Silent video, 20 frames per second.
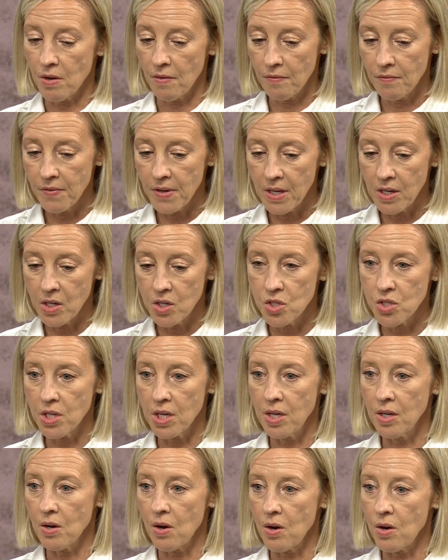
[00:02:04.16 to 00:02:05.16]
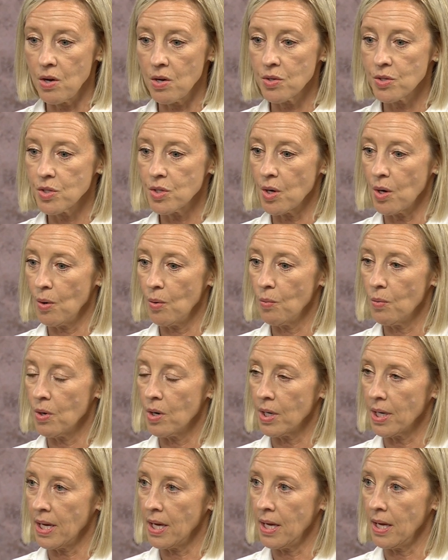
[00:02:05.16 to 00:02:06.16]
Finish, and also
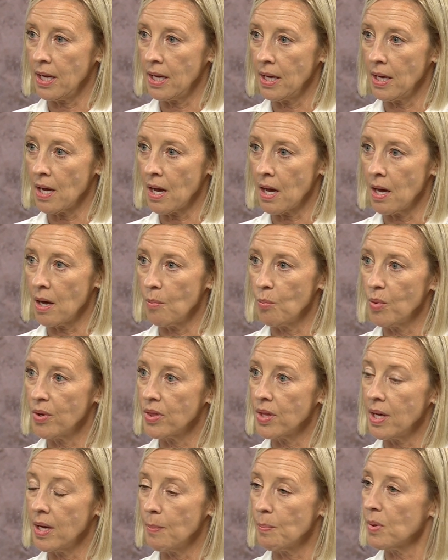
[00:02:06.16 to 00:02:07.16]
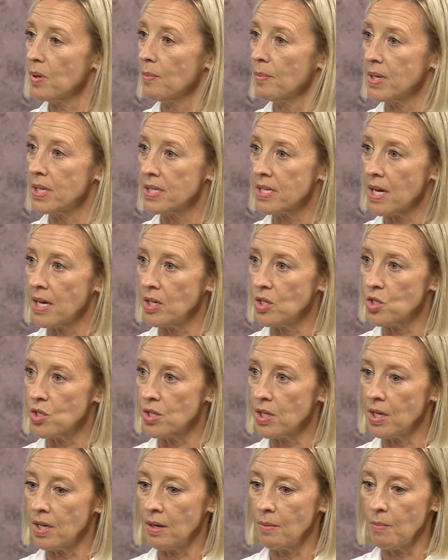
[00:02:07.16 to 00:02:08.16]
working with the
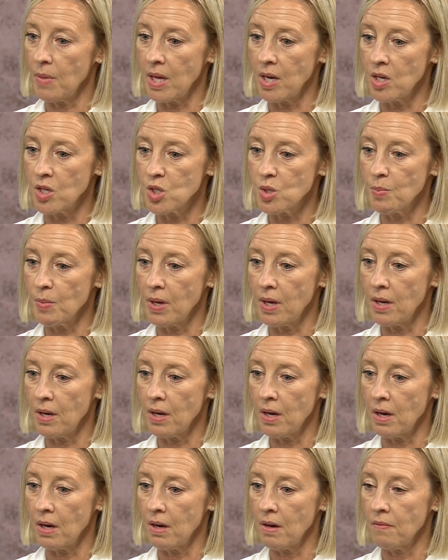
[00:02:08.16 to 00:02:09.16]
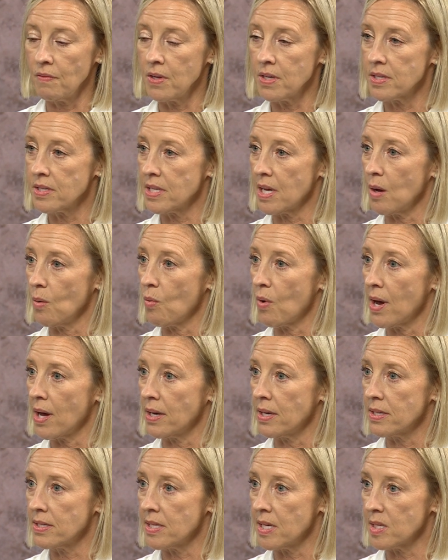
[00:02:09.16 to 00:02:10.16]
implementation and management of the statewide
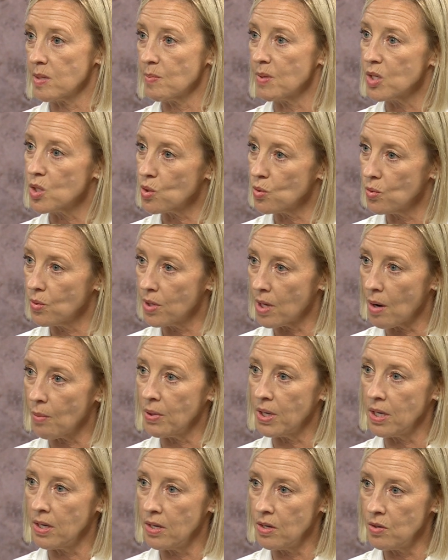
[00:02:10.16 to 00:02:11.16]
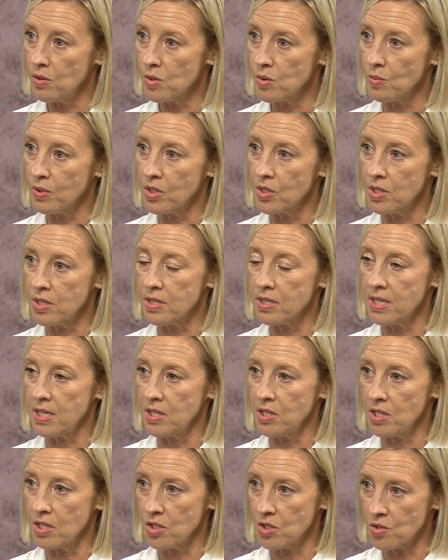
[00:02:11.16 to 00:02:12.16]
assessment tool that we use, which is
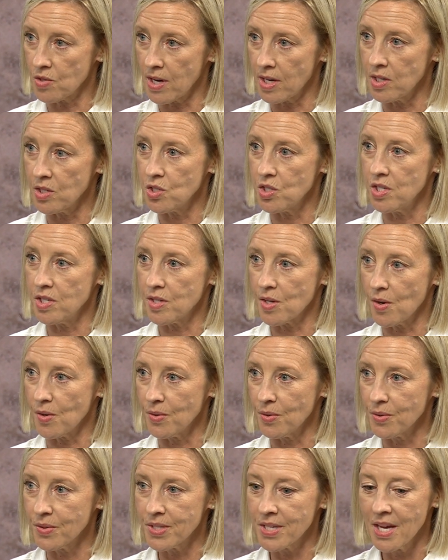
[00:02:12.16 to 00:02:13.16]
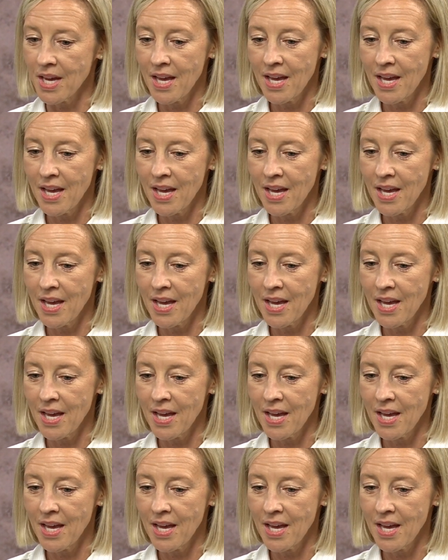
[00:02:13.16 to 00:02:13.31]
Teaching Strategies Gold.